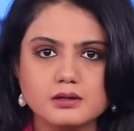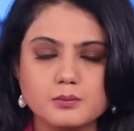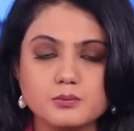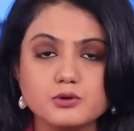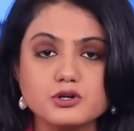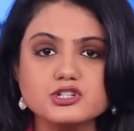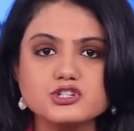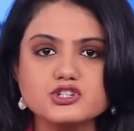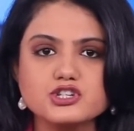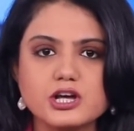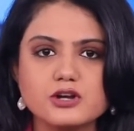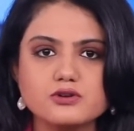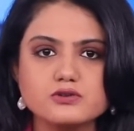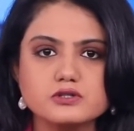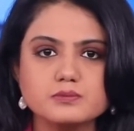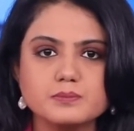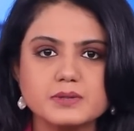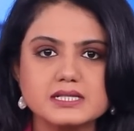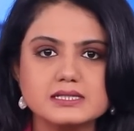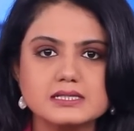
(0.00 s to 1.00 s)
British
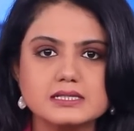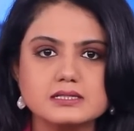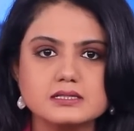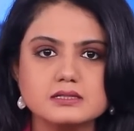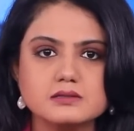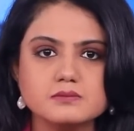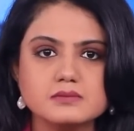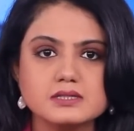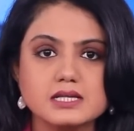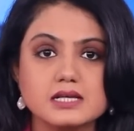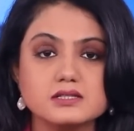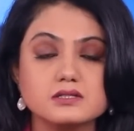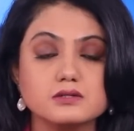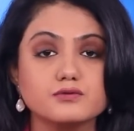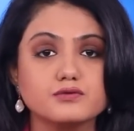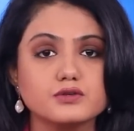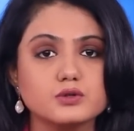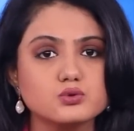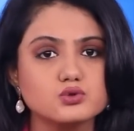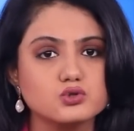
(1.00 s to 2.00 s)
Aerospace Systems has
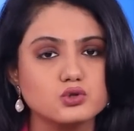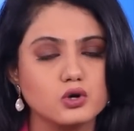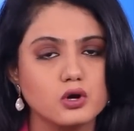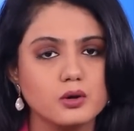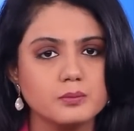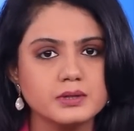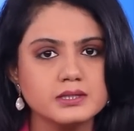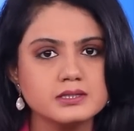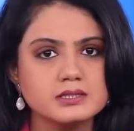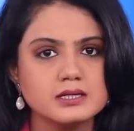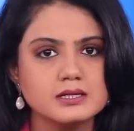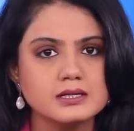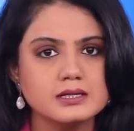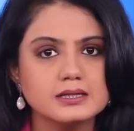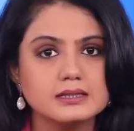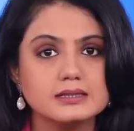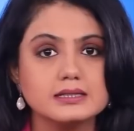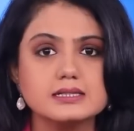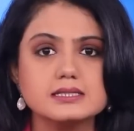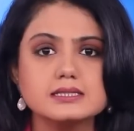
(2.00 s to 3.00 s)
refused to comment.
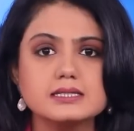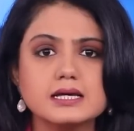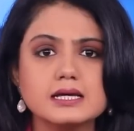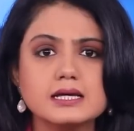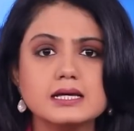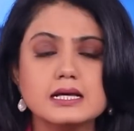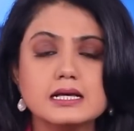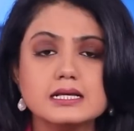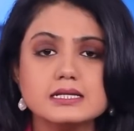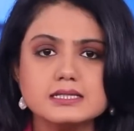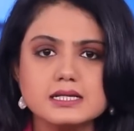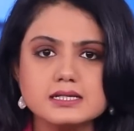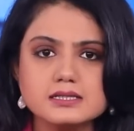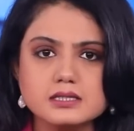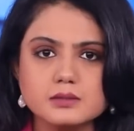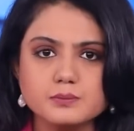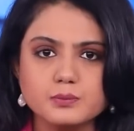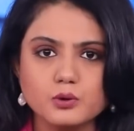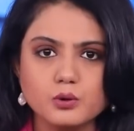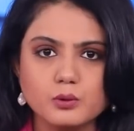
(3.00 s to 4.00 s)
They say since
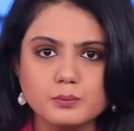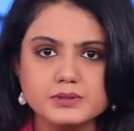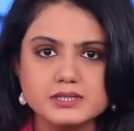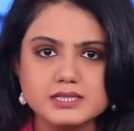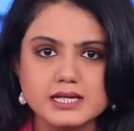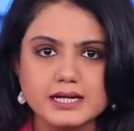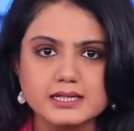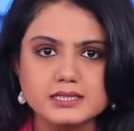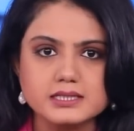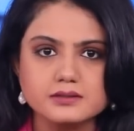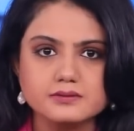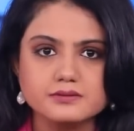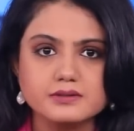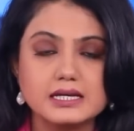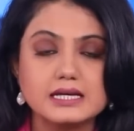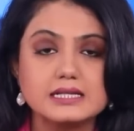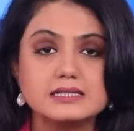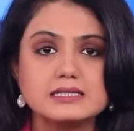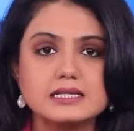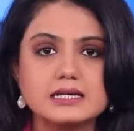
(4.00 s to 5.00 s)
the probe is active,
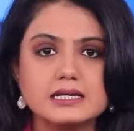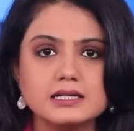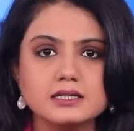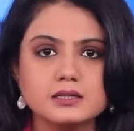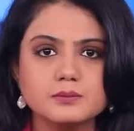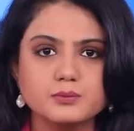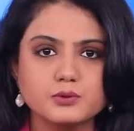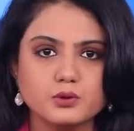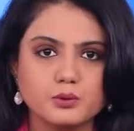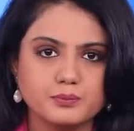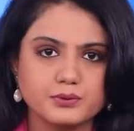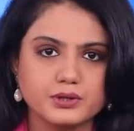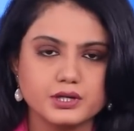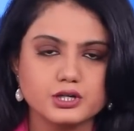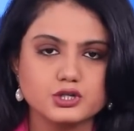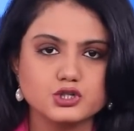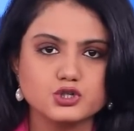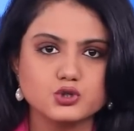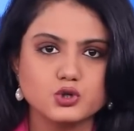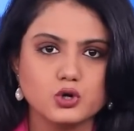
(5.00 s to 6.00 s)
it's
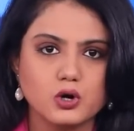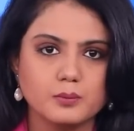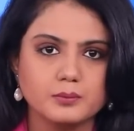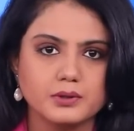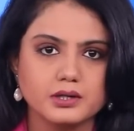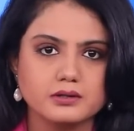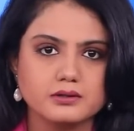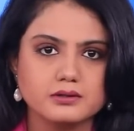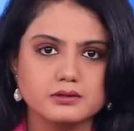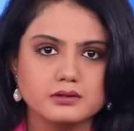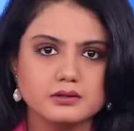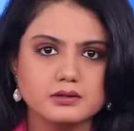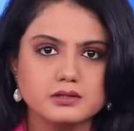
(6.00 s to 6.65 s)
inappropriate to comment.